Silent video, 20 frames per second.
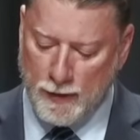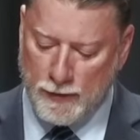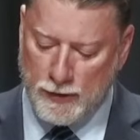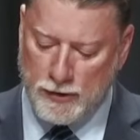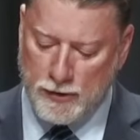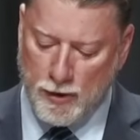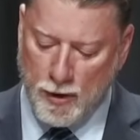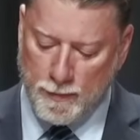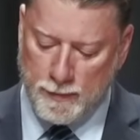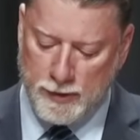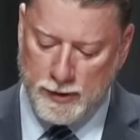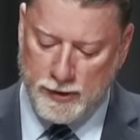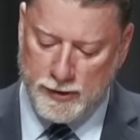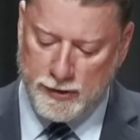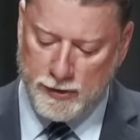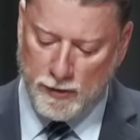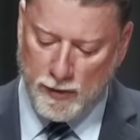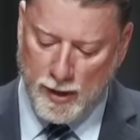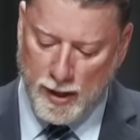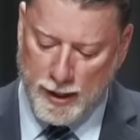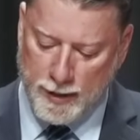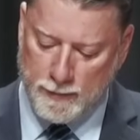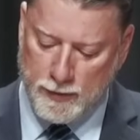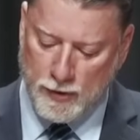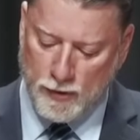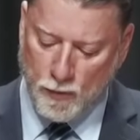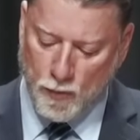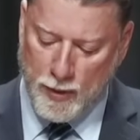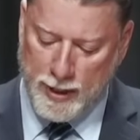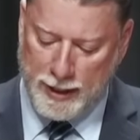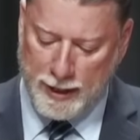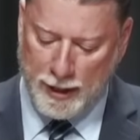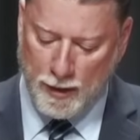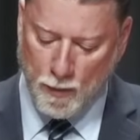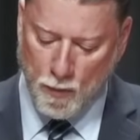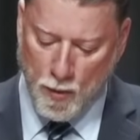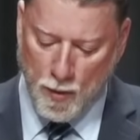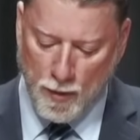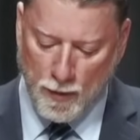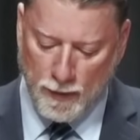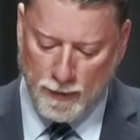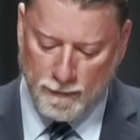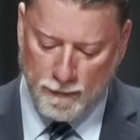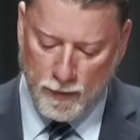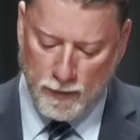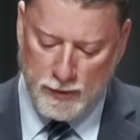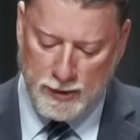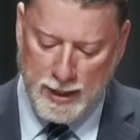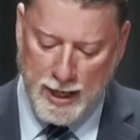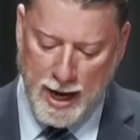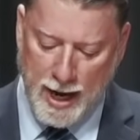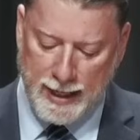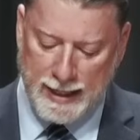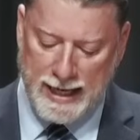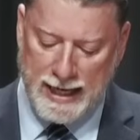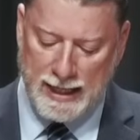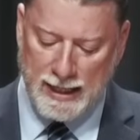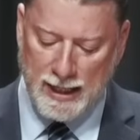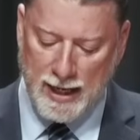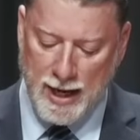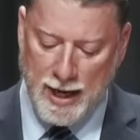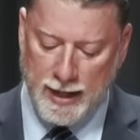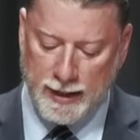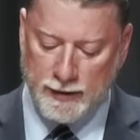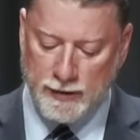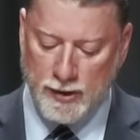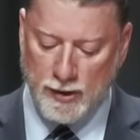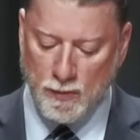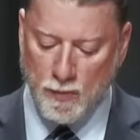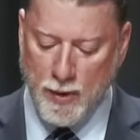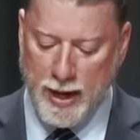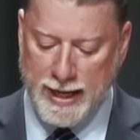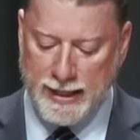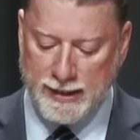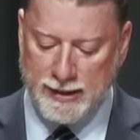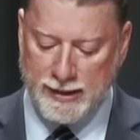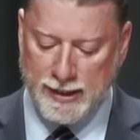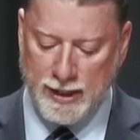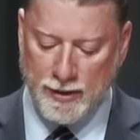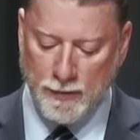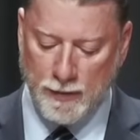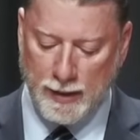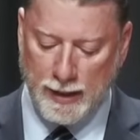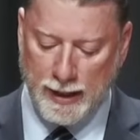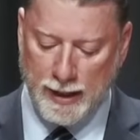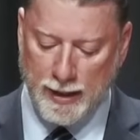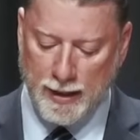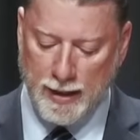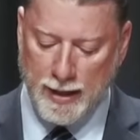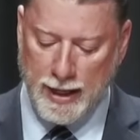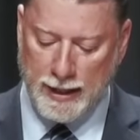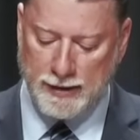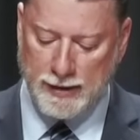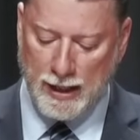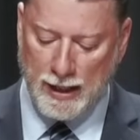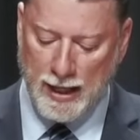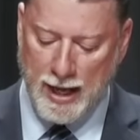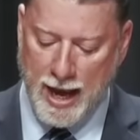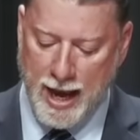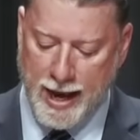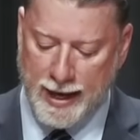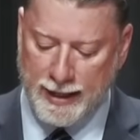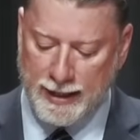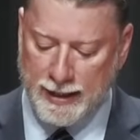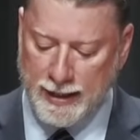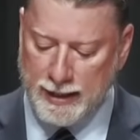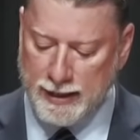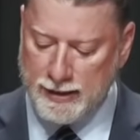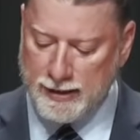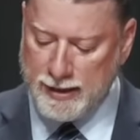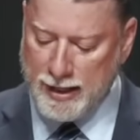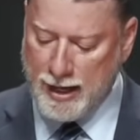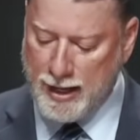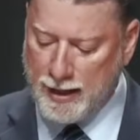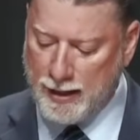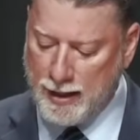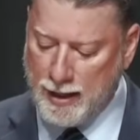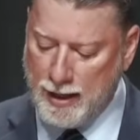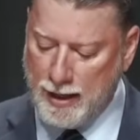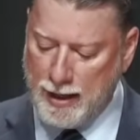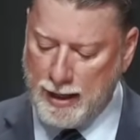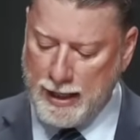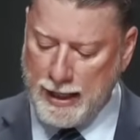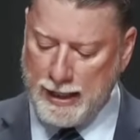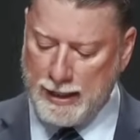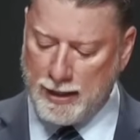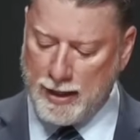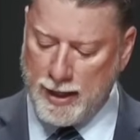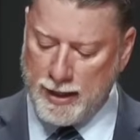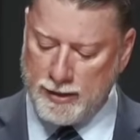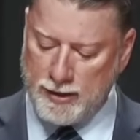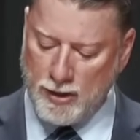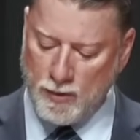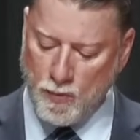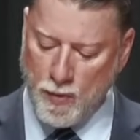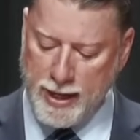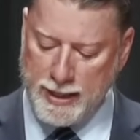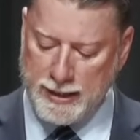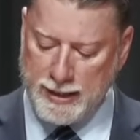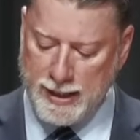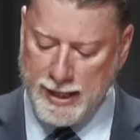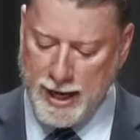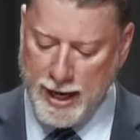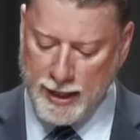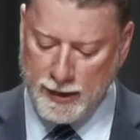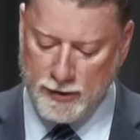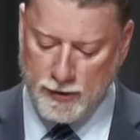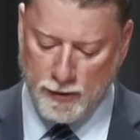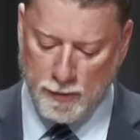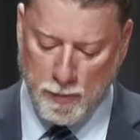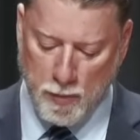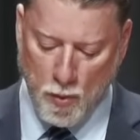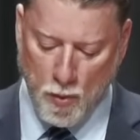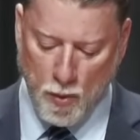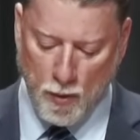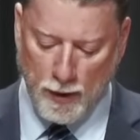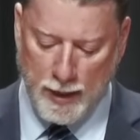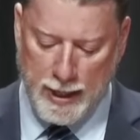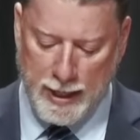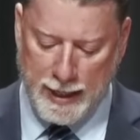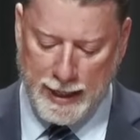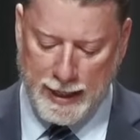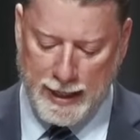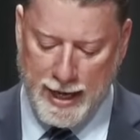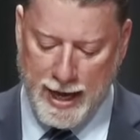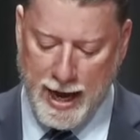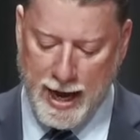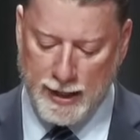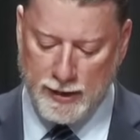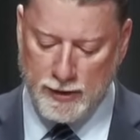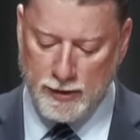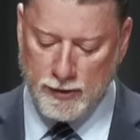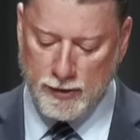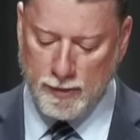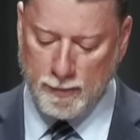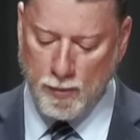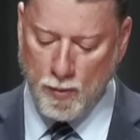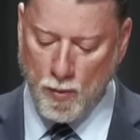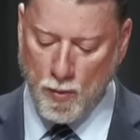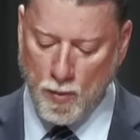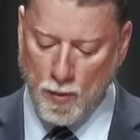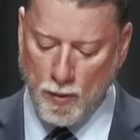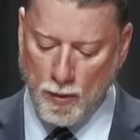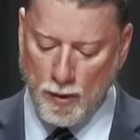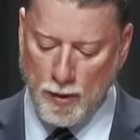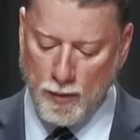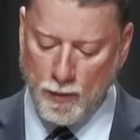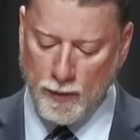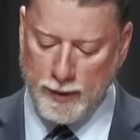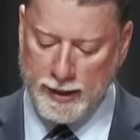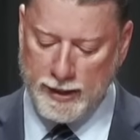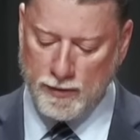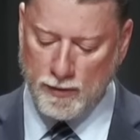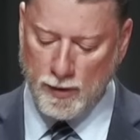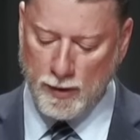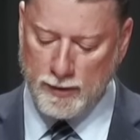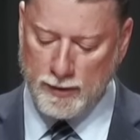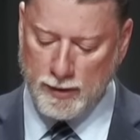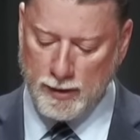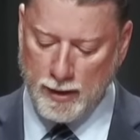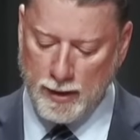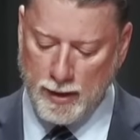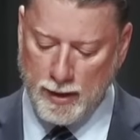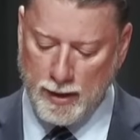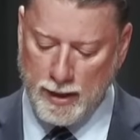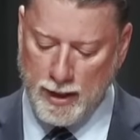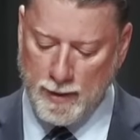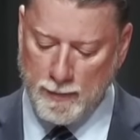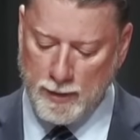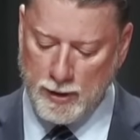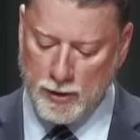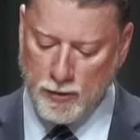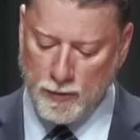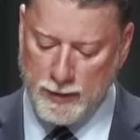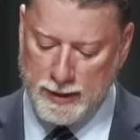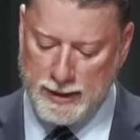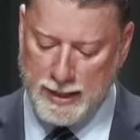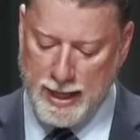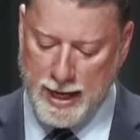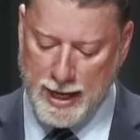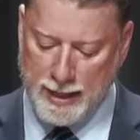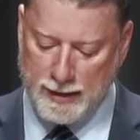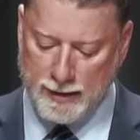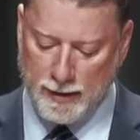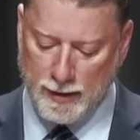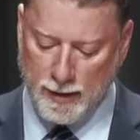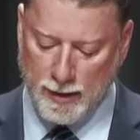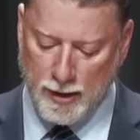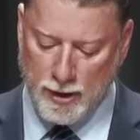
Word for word: The psalmist describes the wicked at work. Verse 9 He lies in wait secretly, as a lion in his den. He lies in wait to catch the poor. He catches the poor when he draws him into his net.